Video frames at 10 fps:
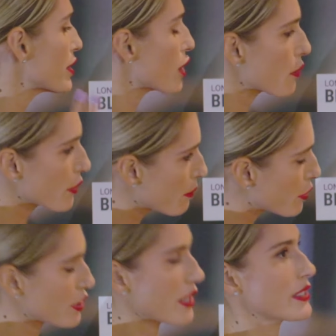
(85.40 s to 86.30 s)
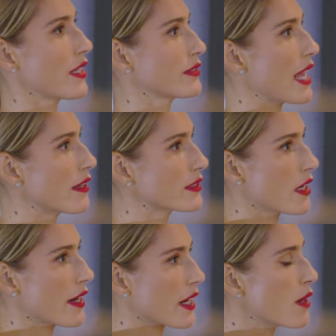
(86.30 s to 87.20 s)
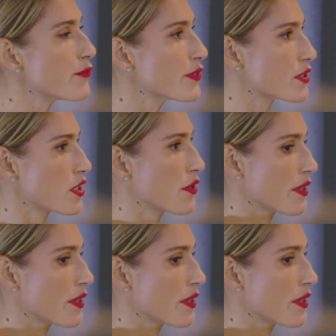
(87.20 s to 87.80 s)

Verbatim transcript: We don't want to push ourselves outside our comfort zone.